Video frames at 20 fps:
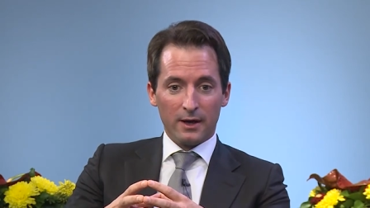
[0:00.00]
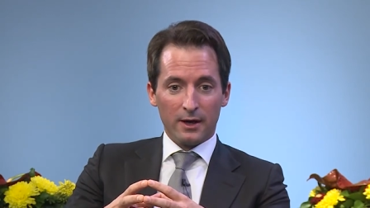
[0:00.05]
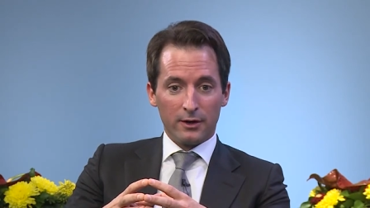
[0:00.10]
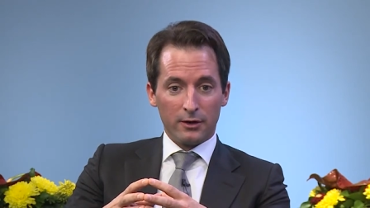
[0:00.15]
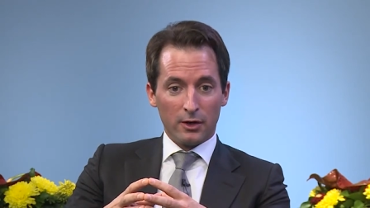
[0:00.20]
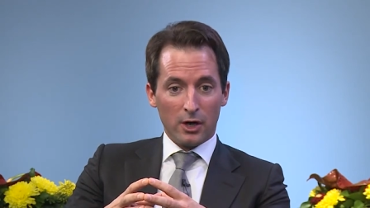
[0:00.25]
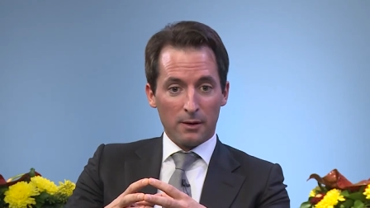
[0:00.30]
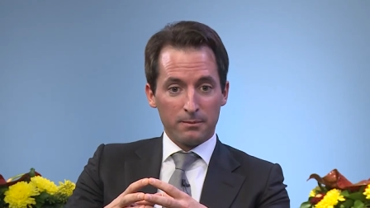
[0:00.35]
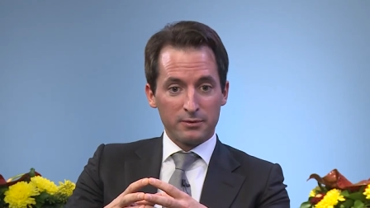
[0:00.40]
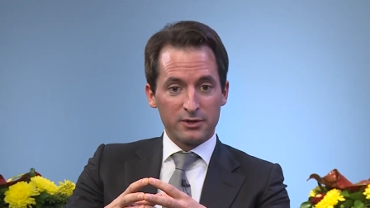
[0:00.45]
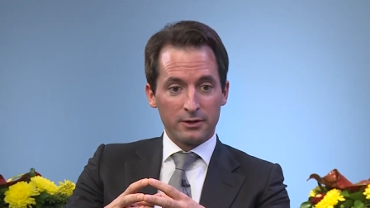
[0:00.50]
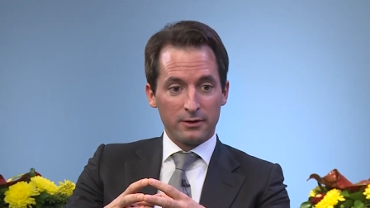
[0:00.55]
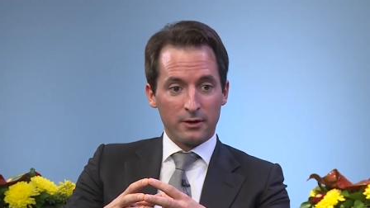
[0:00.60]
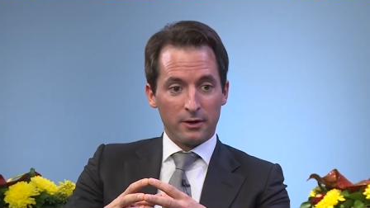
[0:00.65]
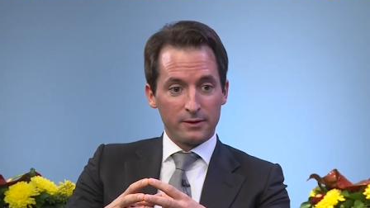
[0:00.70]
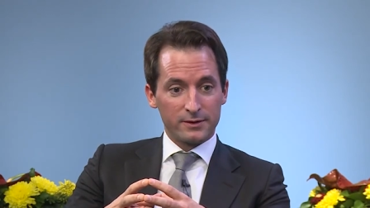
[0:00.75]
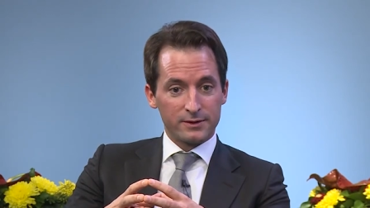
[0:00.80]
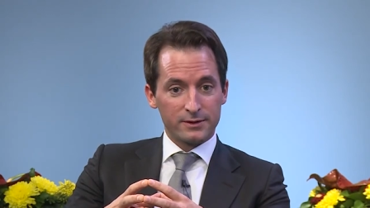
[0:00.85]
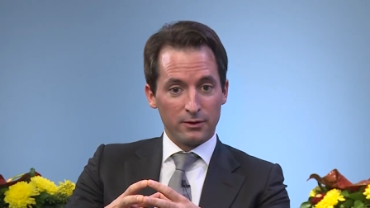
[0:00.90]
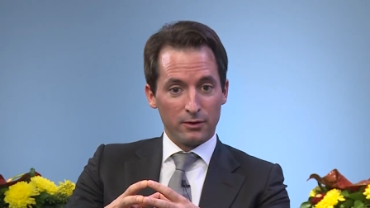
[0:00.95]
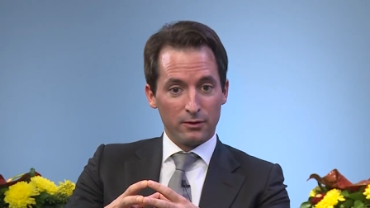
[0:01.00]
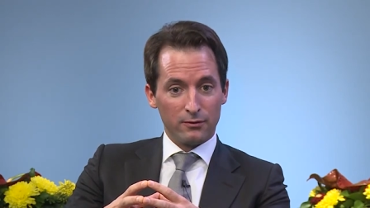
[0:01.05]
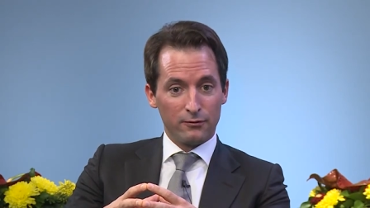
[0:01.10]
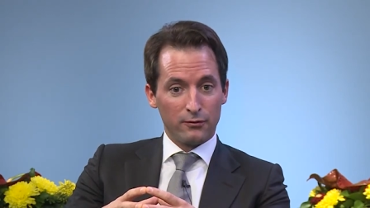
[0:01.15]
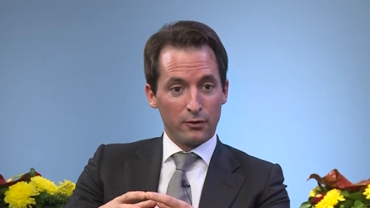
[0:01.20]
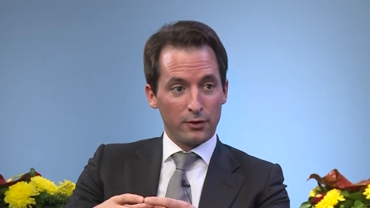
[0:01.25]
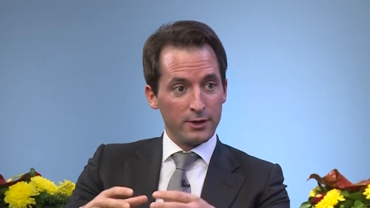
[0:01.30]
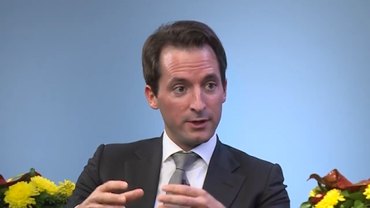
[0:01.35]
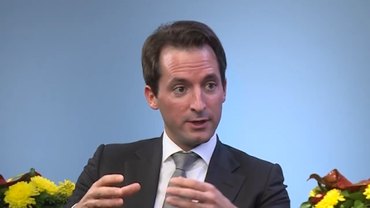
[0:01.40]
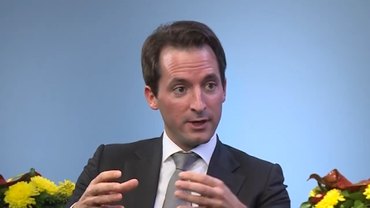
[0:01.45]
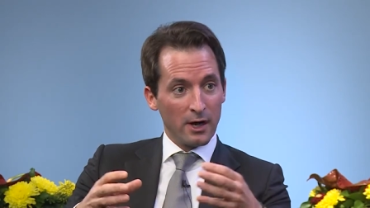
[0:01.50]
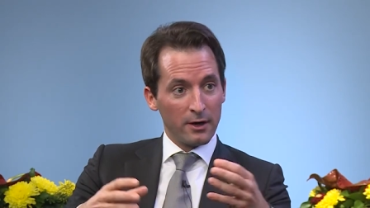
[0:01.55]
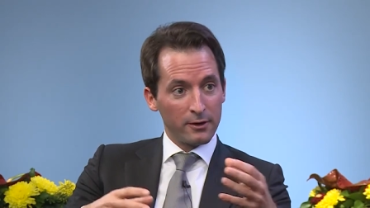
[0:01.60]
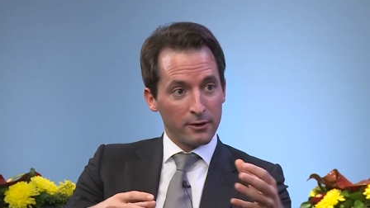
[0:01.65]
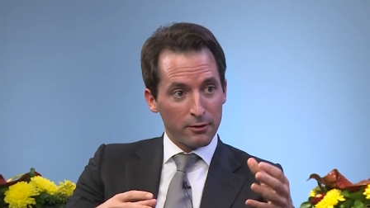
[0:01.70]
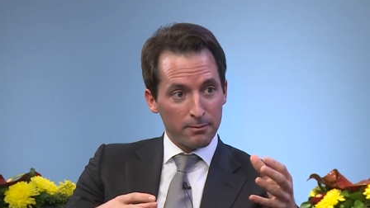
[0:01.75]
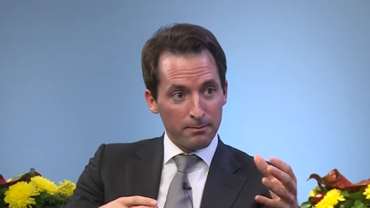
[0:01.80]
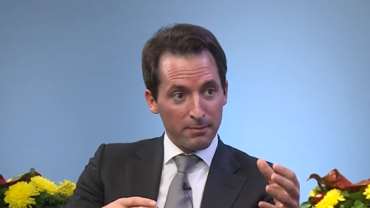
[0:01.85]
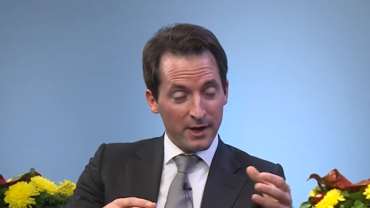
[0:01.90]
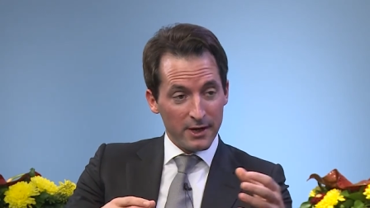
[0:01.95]
an option also for
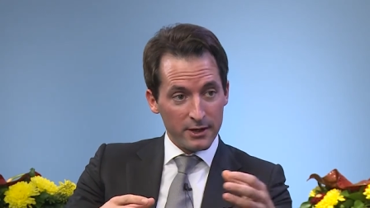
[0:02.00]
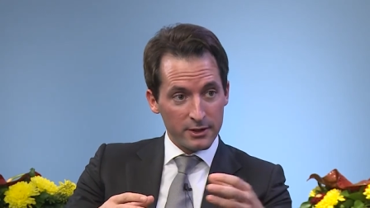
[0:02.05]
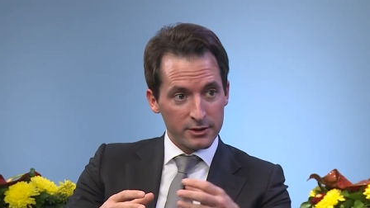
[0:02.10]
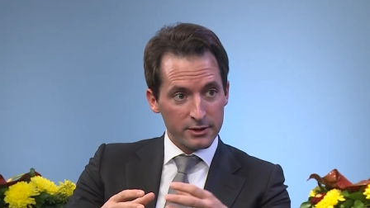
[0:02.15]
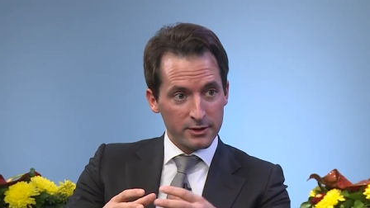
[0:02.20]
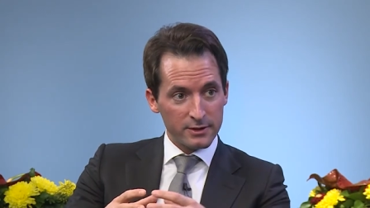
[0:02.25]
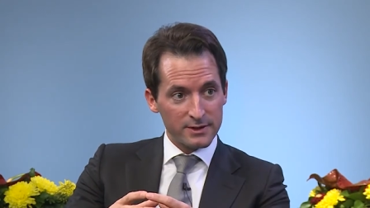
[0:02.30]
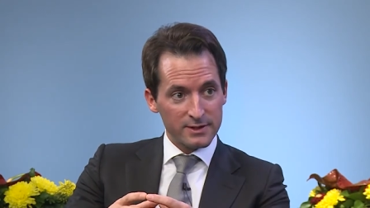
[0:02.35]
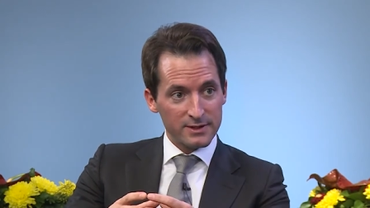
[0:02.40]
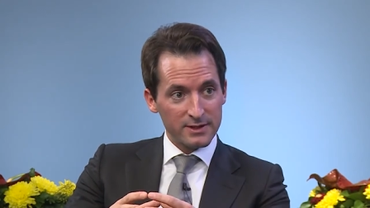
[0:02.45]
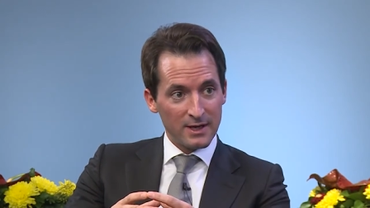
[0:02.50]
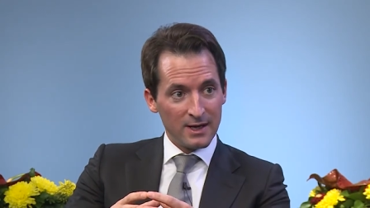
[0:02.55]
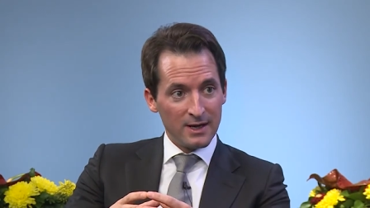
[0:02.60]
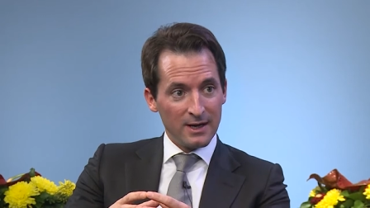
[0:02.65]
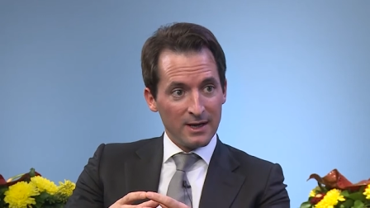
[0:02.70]
younger patients,